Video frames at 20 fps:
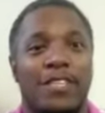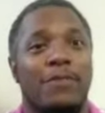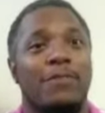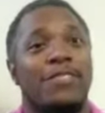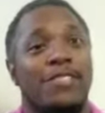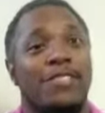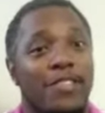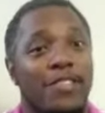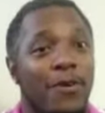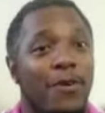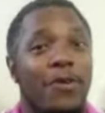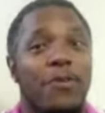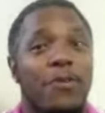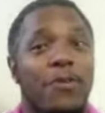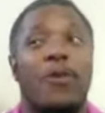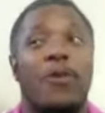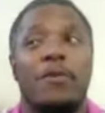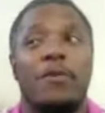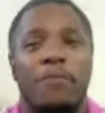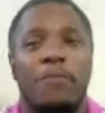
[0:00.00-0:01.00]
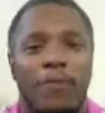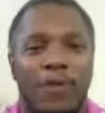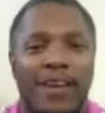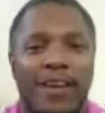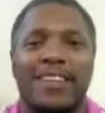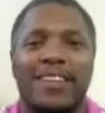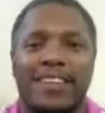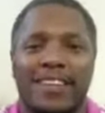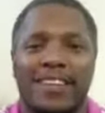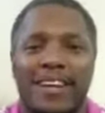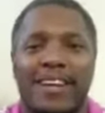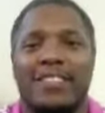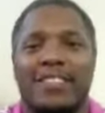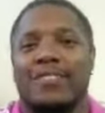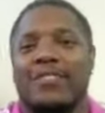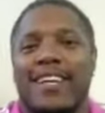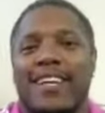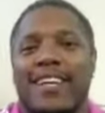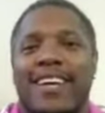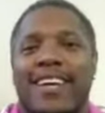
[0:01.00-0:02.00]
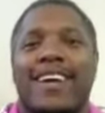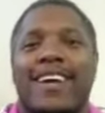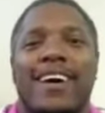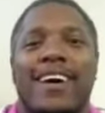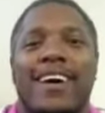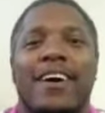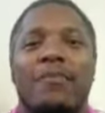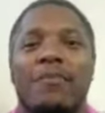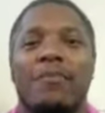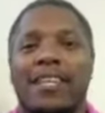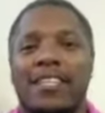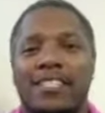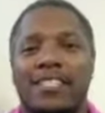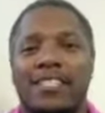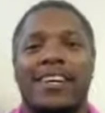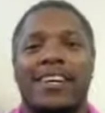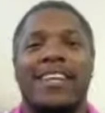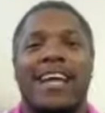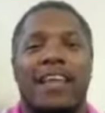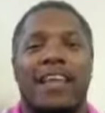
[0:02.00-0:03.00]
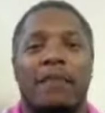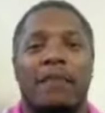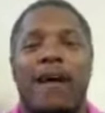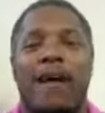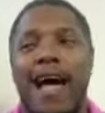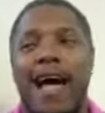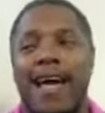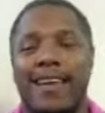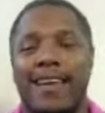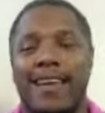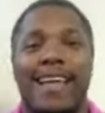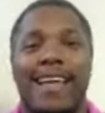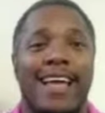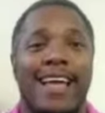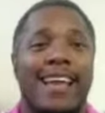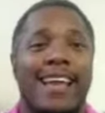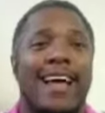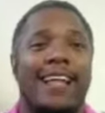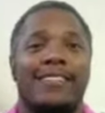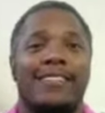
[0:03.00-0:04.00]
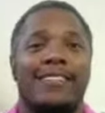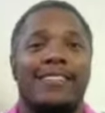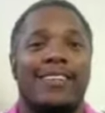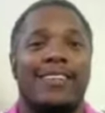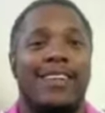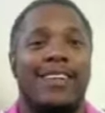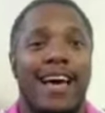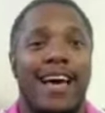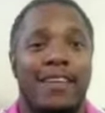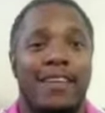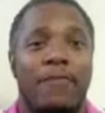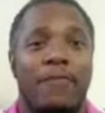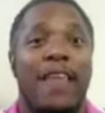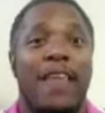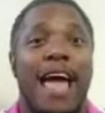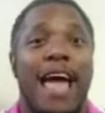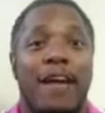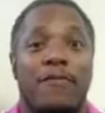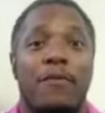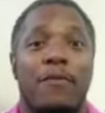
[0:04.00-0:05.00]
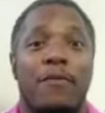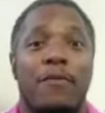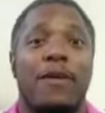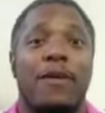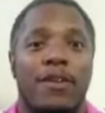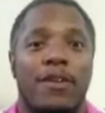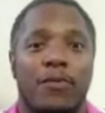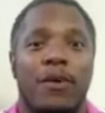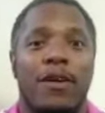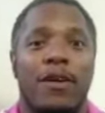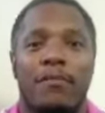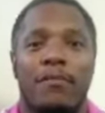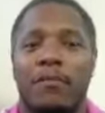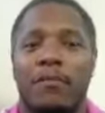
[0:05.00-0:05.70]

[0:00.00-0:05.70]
It was the only wonder boy in the country. They took a lot of pride in that, and I took a lot of flack for being a wonder